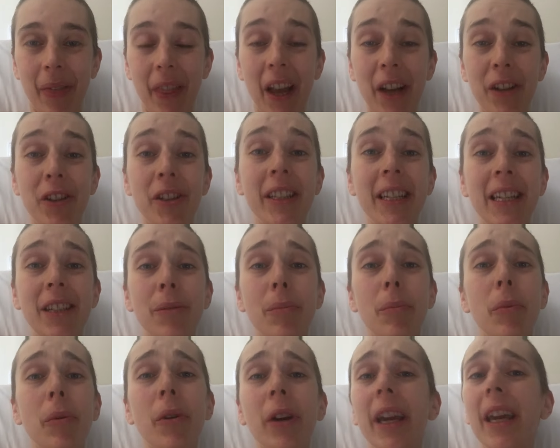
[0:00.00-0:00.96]
I just need to
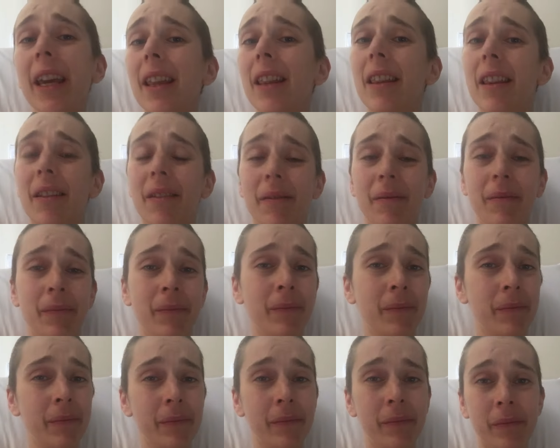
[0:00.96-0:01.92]
breathe.
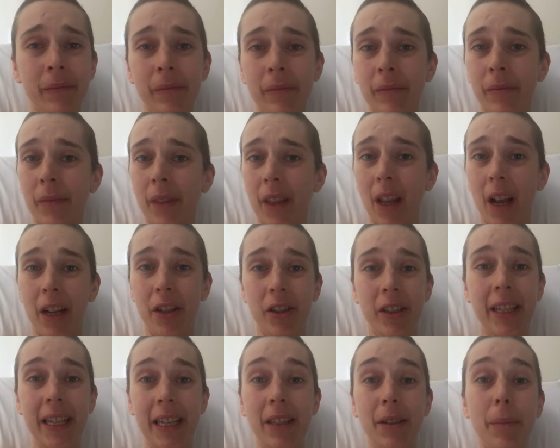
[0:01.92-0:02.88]
I
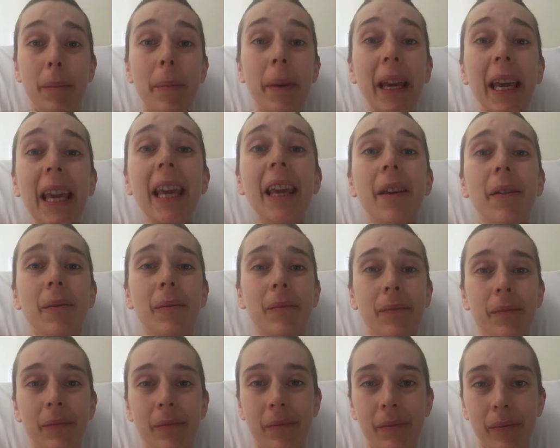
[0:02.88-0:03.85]
just need to be
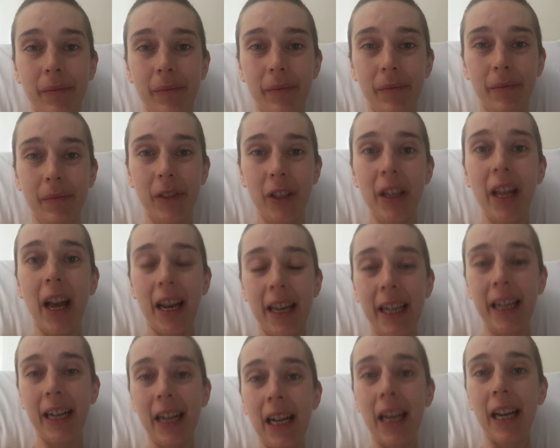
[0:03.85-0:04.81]
so that I
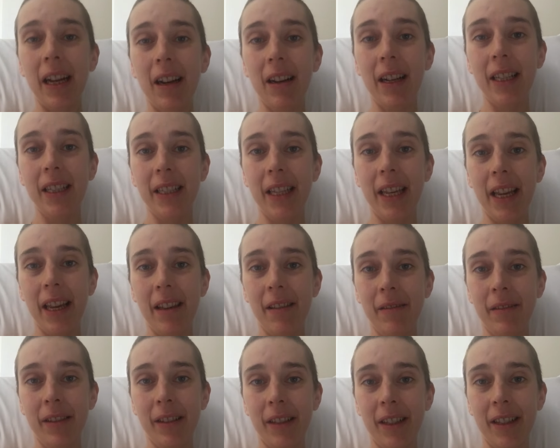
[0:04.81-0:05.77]
can clearly see
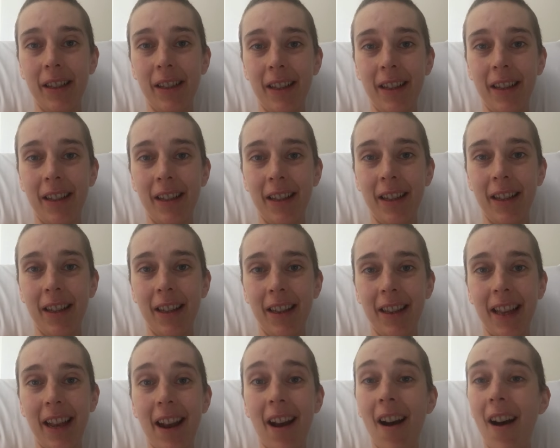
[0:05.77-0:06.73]

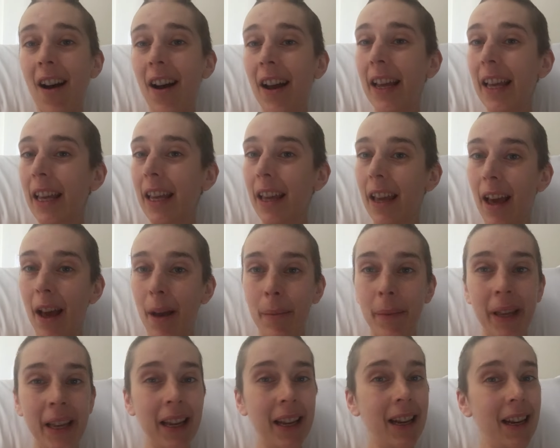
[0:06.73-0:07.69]
that I am
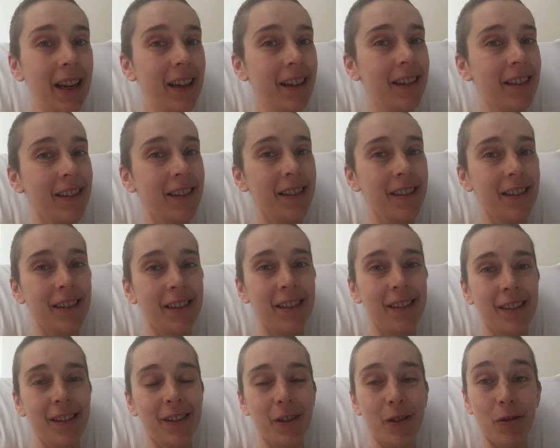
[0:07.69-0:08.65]
healing
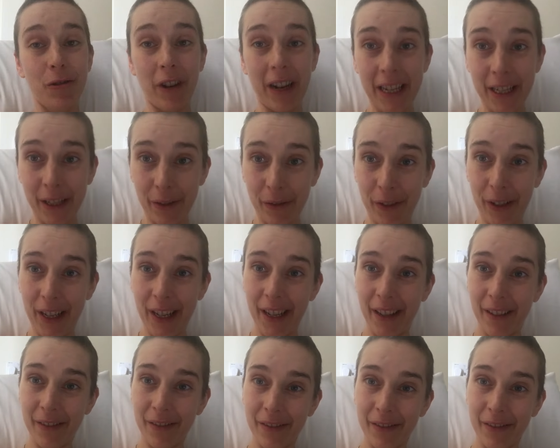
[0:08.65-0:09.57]
gracefully.